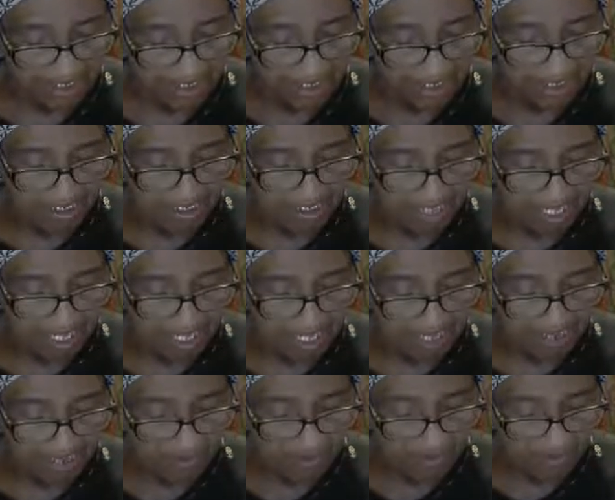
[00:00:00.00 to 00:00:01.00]
And there
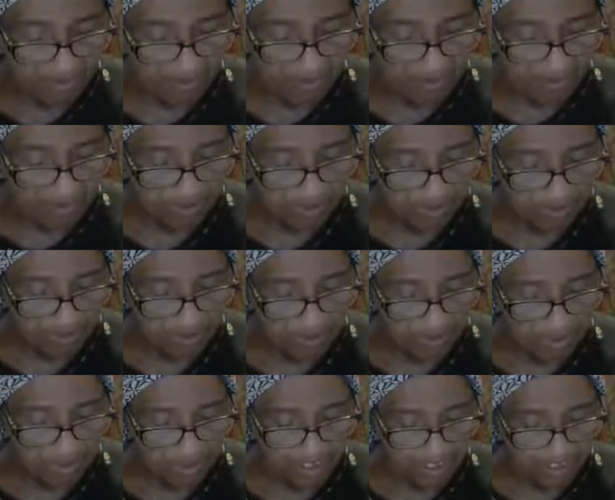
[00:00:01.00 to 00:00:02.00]
arose
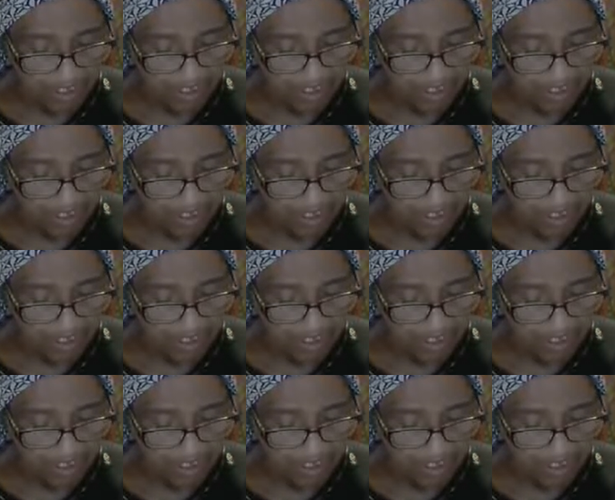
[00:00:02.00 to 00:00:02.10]
certain